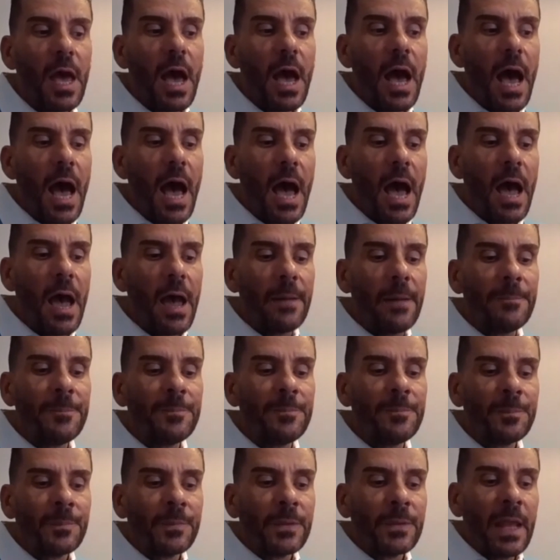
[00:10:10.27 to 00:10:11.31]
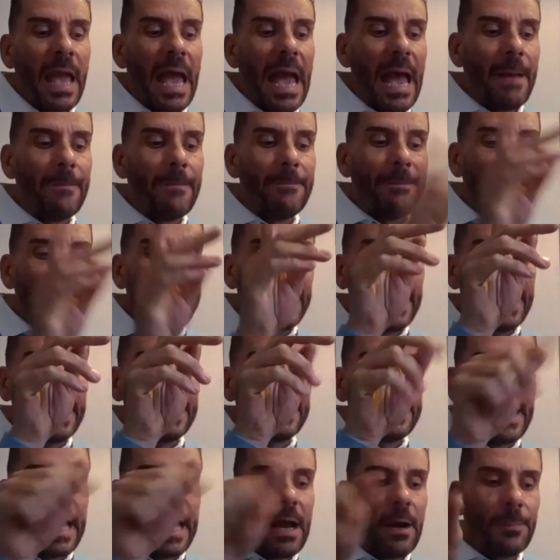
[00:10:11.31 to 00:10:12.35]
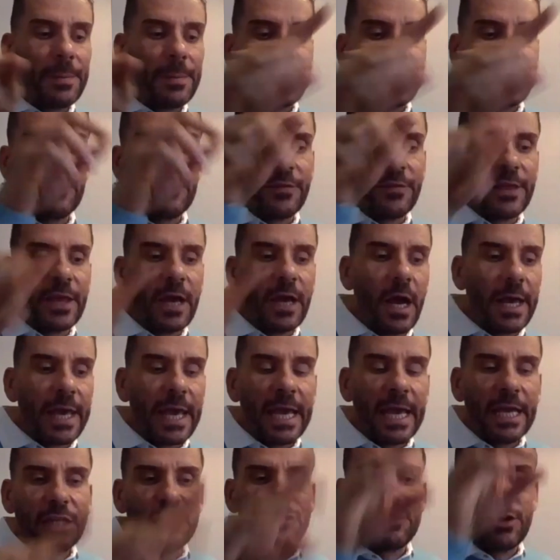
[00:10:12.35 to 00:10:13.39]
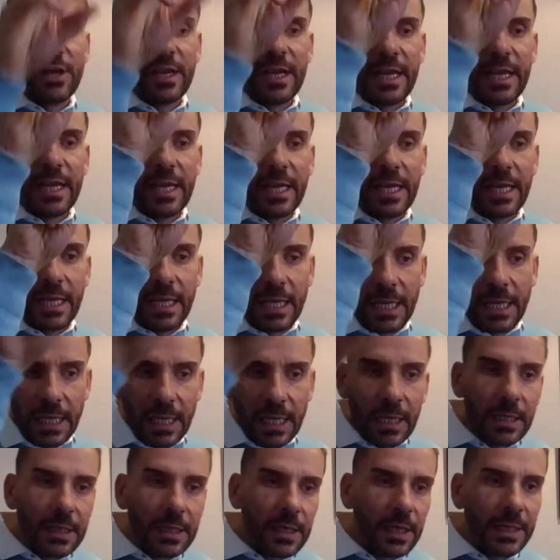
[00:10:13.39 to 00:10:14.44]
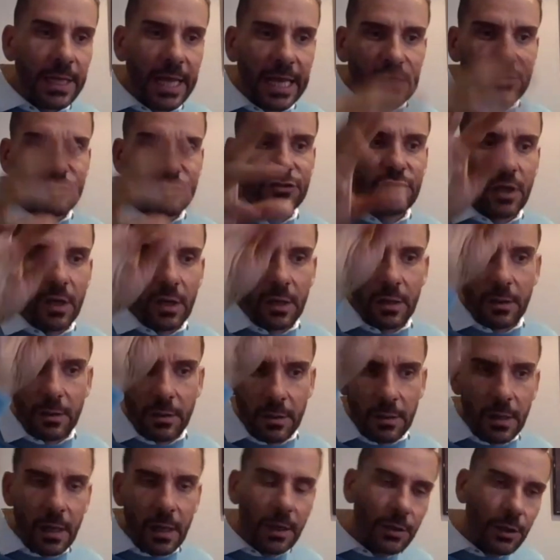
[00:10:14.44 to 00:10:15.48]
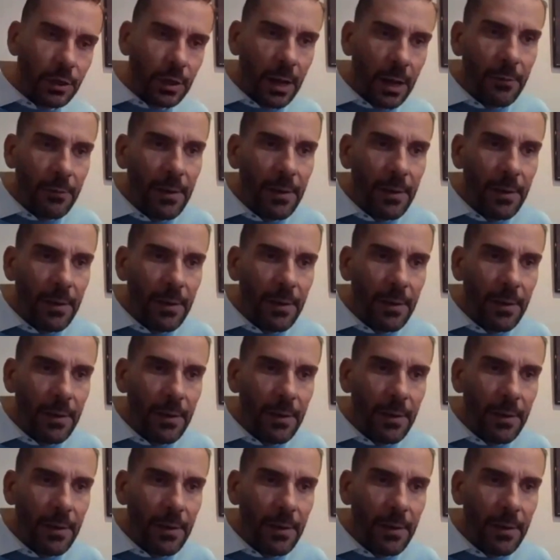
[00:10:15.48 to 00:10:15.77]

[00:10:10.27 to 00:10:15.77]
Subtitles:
And And be it now because of the IAG connection, you know,